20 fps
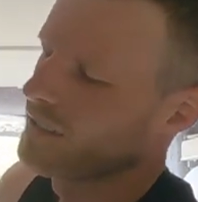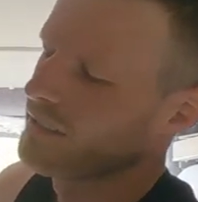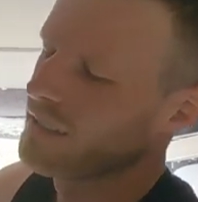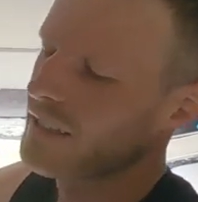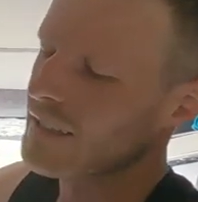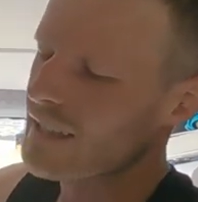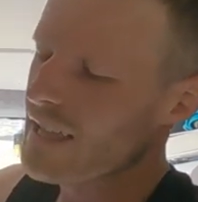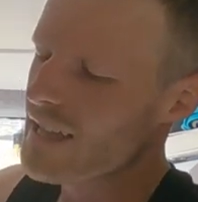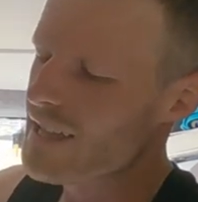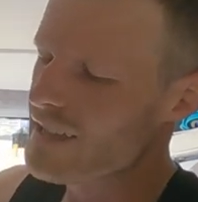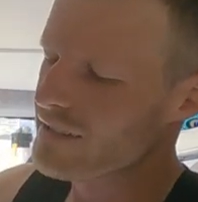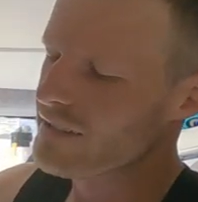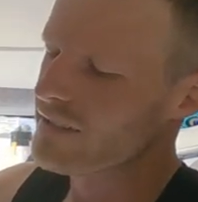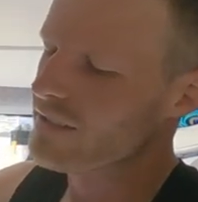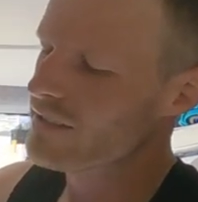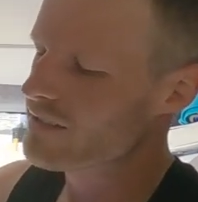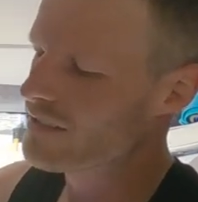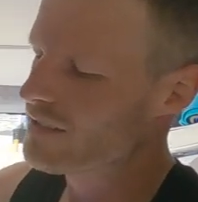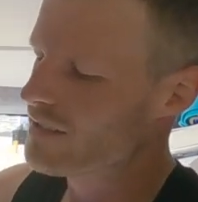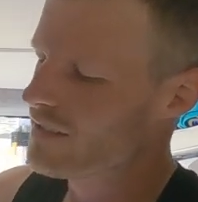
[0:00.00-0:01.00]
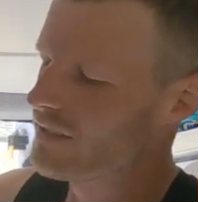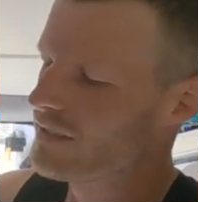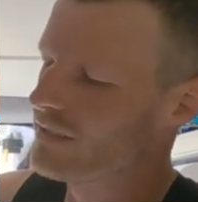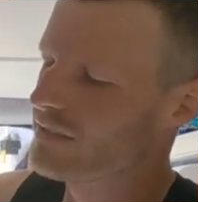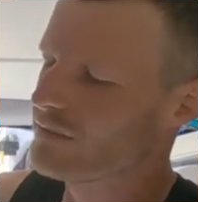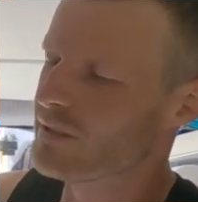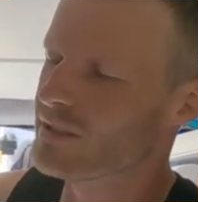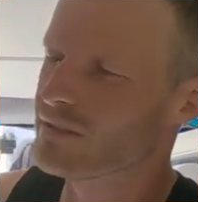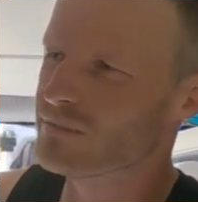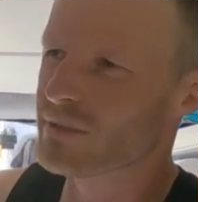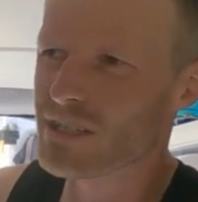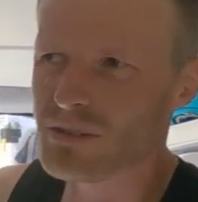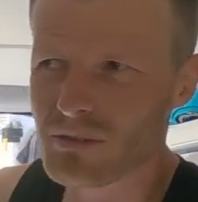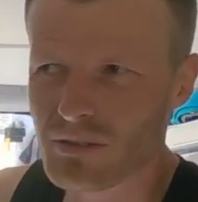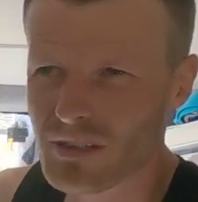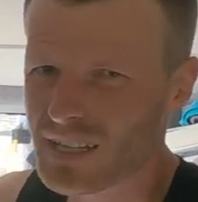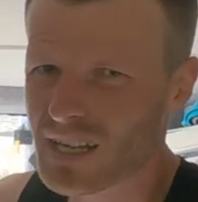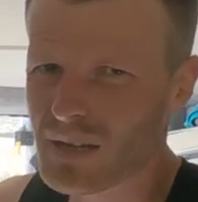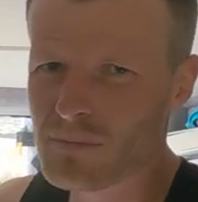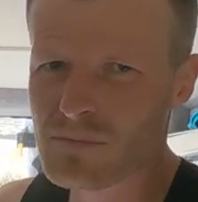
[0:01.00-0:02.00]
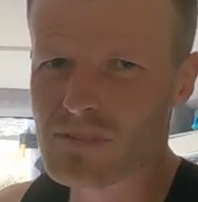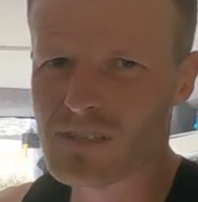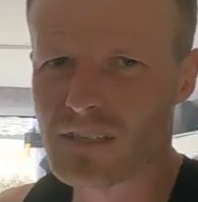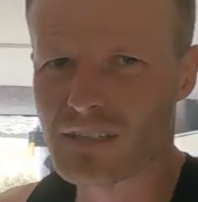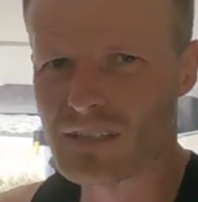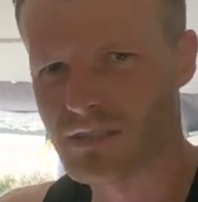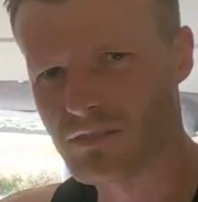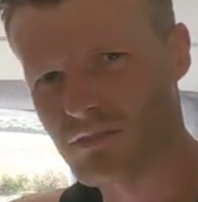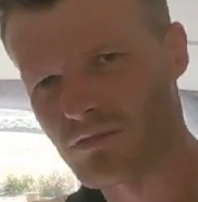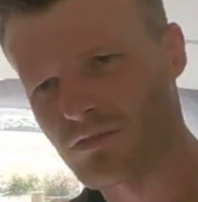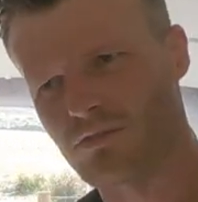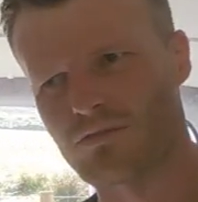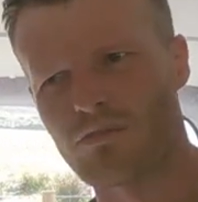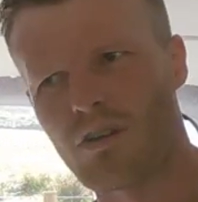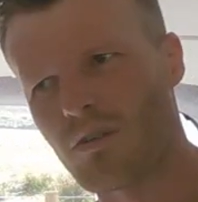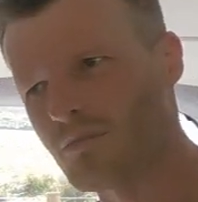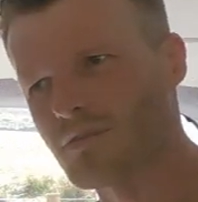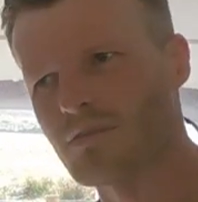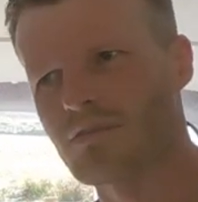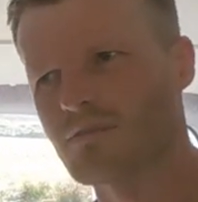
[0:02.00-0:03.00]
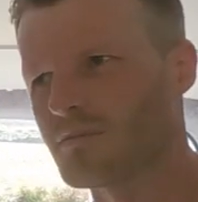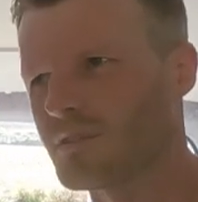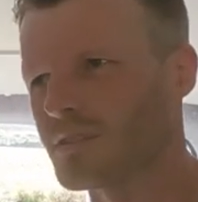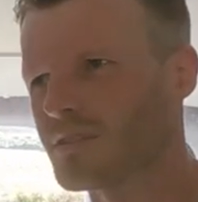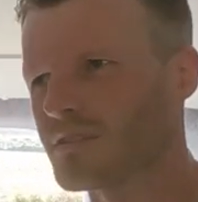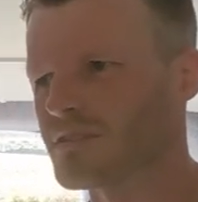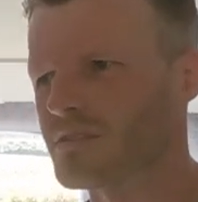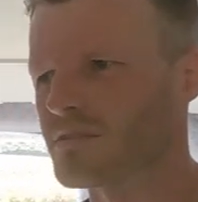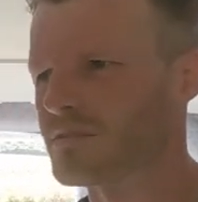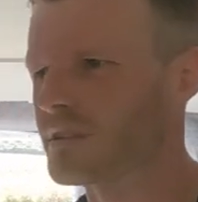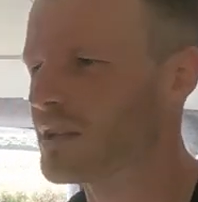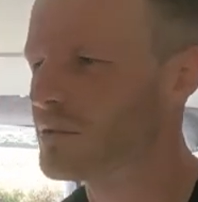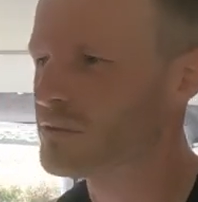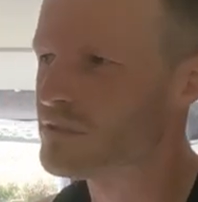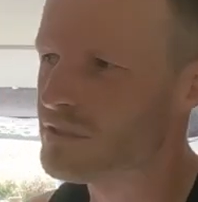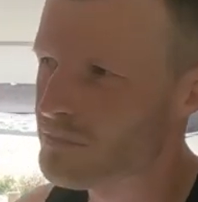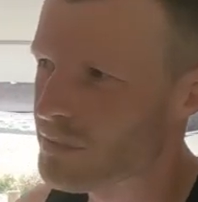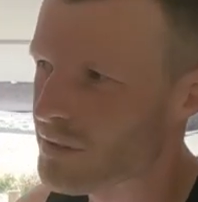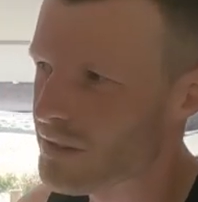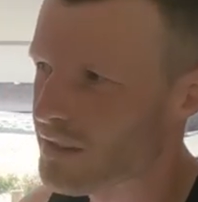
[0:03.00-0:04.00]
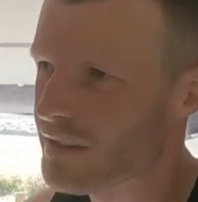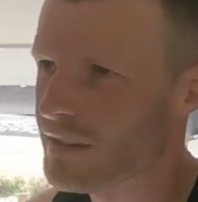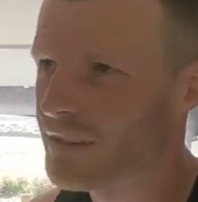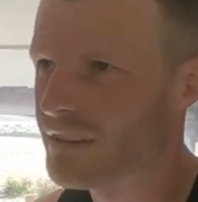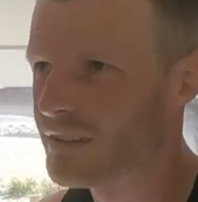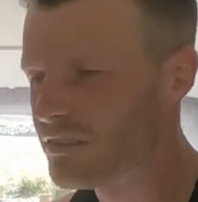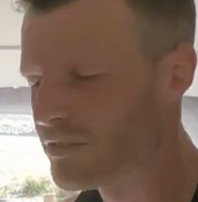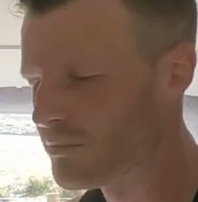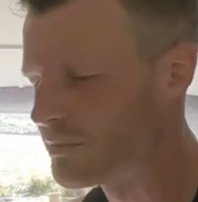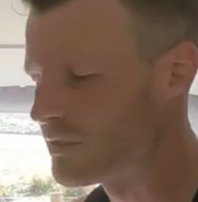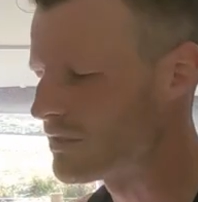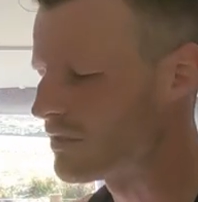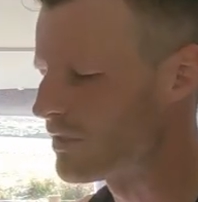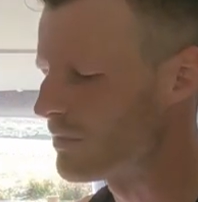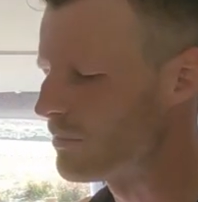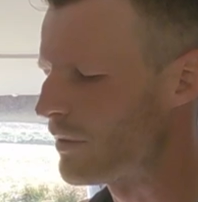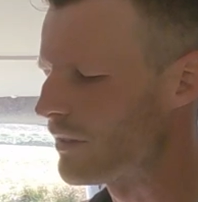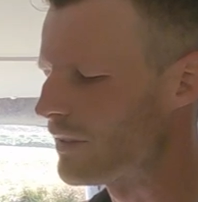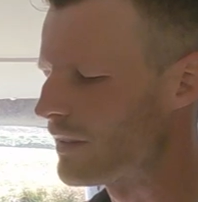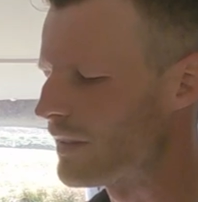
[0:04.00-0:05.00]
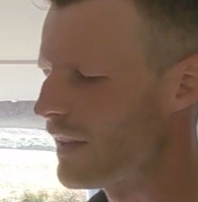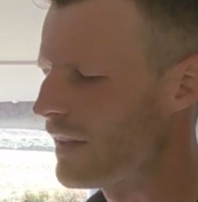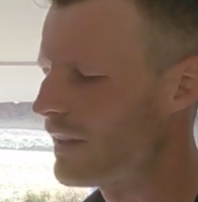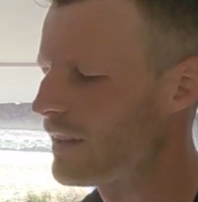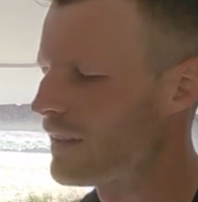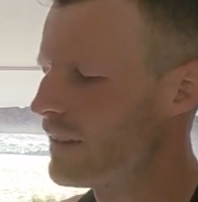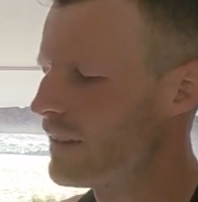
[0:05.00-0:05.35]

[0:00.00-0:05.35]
alertness, when you're on a campsite, it just drops because you're allowed to be here. Nobody's going to bother you.